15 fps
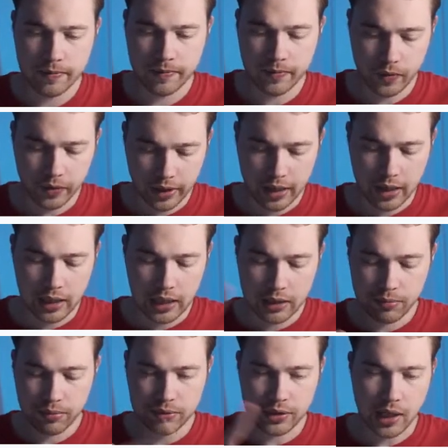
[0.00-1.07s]
Okay,
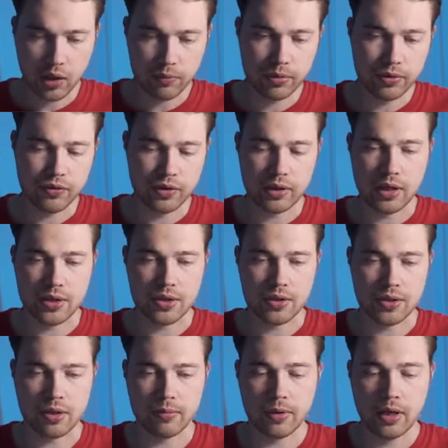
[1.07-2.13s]
input-output
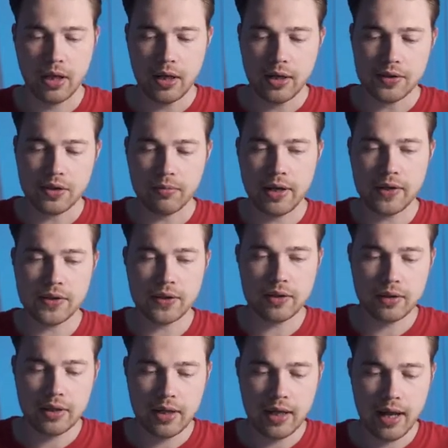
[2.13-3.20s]
relationship. So
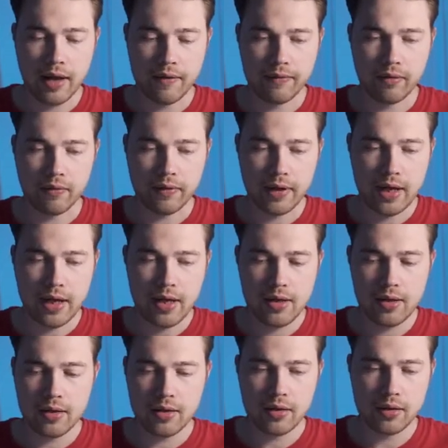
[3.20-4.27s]
basically f of
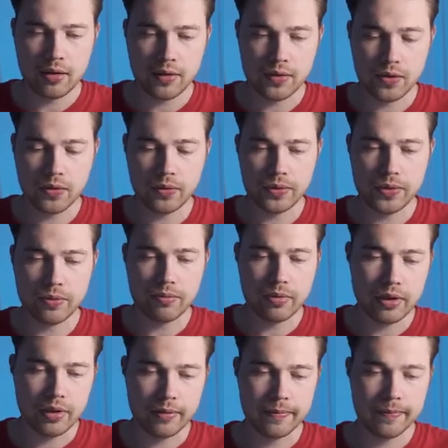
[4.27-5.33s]
A is equal to
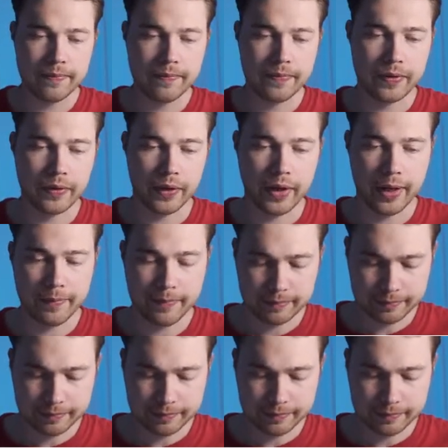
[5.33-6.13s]
B. Okay.